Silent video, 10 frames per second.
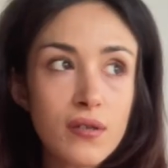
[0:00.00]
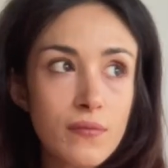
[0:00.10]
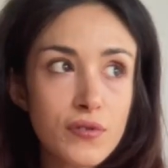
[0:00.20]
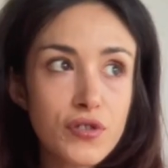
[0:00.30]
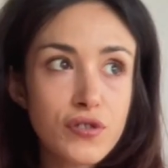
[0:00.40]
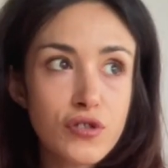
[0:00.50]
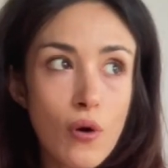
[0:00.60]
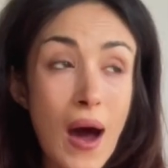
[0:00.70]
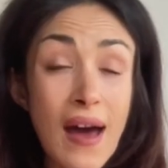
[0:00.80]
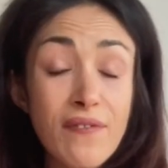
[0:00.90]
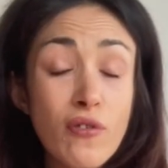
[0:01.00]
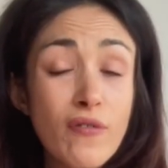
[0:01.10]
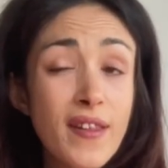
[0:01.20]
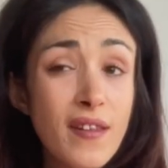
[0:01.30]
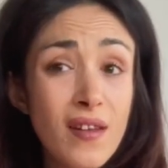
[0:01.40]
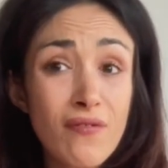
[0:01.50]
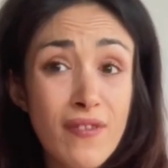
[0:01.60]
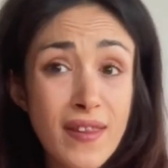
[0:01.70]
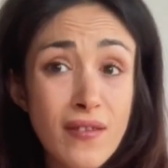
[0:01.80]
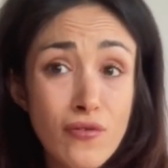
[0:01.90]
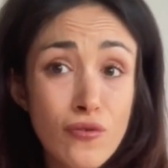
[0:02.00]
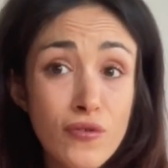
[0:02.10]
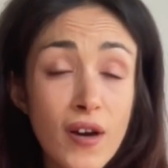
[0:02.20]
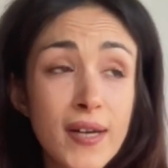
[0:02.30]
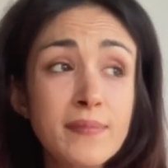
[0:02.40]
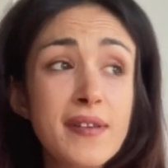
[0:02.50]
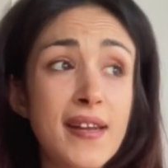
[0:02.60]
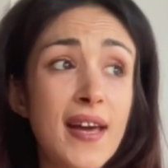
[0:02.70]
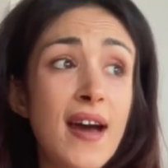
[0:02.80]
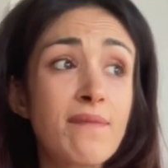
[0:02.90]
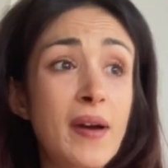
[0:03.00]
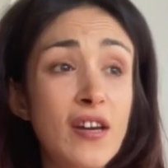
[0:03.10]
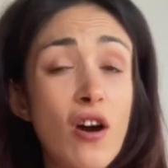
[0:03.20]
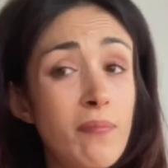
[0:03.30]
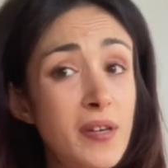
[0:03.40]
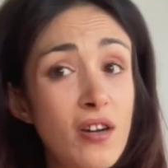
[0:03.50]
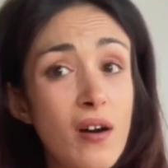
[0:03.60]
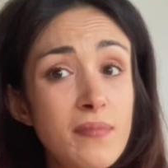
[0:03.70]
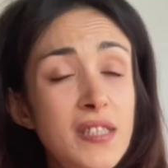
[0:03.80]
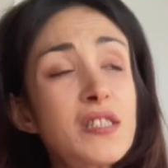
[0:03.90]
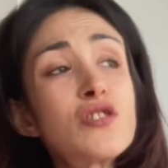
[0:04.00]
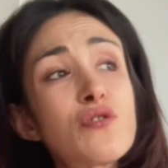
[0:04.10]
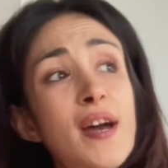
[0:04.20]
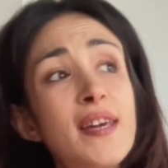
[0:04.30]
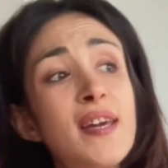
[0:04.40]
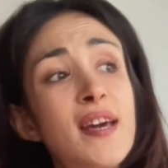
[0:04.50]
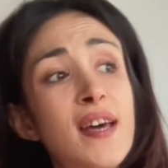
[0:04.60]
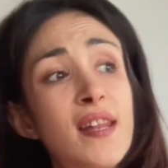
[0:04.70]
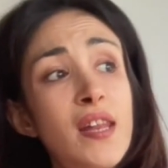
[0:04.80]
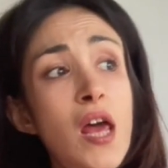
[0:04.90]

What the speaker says: So I've already read it 2 times, and I have my copy coming, so I can